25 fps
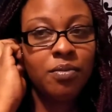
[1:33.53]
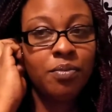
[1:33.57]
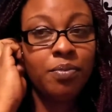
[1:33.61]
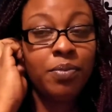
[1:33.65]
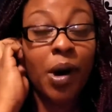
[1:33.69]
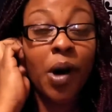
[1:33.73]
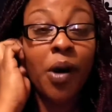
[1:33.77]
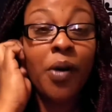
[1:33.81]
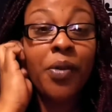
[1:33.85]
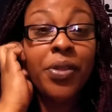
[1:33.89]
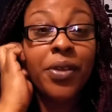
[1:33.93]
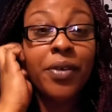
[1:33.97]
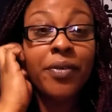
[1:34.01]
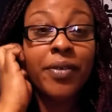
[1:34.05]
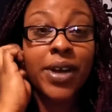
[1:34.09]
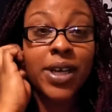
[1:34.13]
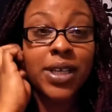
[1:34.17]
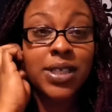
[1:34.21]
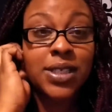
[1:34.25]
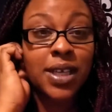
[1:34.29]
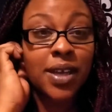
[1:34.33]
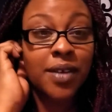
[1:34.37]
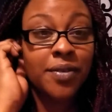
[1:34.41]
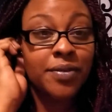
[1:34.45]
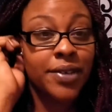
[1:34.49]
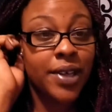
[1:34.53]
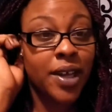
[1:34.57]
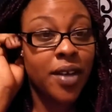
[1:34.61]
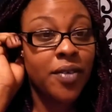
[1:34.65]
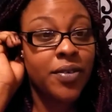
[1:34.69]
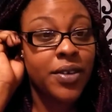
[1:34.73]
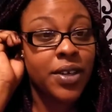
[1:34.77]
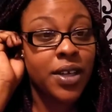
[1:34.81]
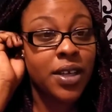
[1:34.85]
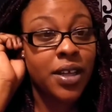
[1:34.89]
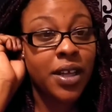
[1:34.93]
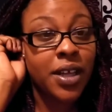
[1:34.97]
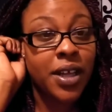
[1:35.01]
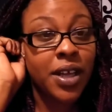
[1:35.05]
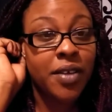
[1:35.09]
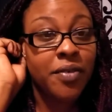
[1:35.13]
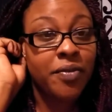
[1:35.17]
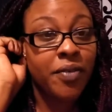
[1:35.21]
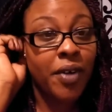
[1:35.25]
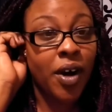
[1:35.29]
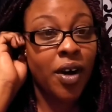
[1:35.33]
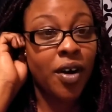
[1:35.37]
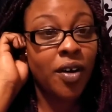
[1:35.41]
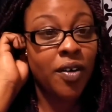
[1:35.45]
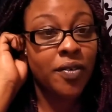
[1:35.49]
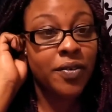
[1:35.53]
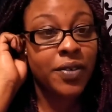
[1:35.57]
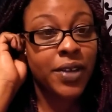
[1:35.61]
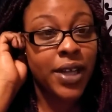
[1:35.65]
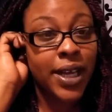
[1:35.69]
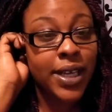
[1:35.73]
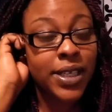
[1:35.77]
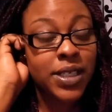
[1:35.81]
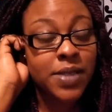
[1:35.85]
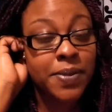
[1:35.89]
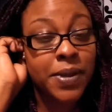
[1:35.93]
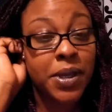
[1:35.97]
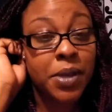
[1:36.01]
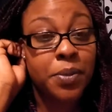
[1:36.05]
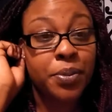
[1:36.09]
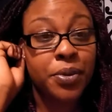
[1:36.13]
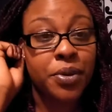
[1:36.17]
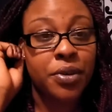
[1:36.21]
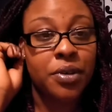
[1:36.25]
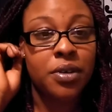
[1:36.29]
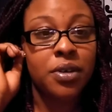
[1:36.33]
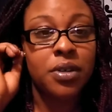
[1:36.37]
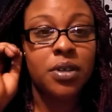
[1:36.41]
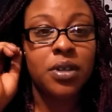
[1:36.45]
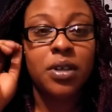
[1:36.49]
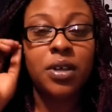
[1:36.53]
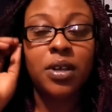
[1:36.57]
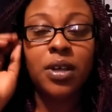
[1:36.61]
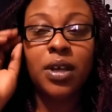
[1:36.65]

both of us have definitely evolved as people,